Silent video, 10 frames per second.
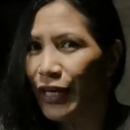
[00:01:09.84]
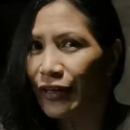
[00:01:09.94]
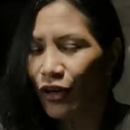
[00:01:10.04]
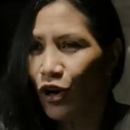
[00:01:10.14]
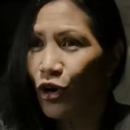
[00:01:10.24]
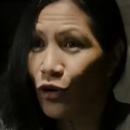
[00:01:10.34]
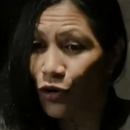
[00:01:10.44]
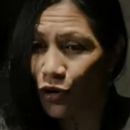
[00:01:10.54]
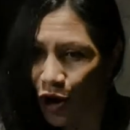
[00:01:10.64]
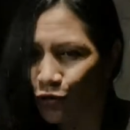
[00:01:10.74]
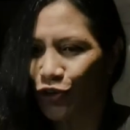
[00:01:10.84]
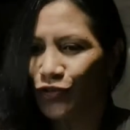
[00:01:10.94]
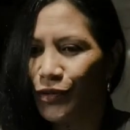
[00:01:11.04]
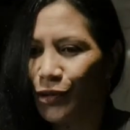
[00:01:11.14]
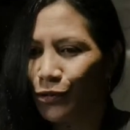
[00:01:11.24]
and
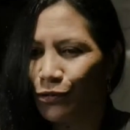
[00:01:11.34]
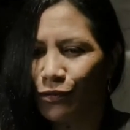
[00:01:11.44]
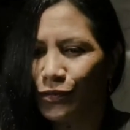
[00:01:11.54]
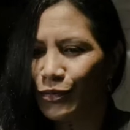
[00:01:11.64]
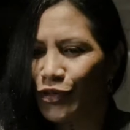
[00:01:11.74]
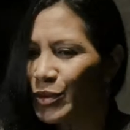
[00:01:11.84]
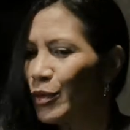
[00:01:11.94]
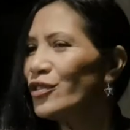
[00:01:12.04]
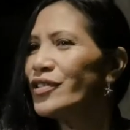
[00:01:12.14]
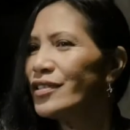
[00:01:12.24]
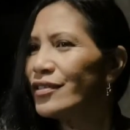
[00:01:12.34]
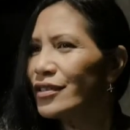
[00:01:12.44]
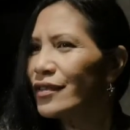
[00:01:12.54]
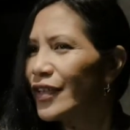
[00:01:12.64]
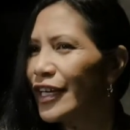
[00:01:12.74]
cultural response to
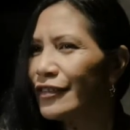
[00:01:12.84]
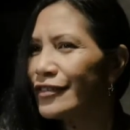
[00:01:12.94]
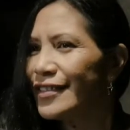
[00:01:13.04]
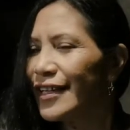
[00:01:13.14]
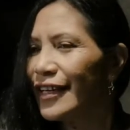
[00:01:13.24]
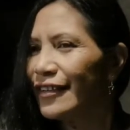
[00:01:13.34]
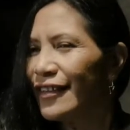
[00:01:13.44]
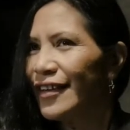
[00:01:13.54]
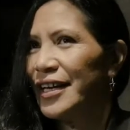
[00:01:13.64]
the things that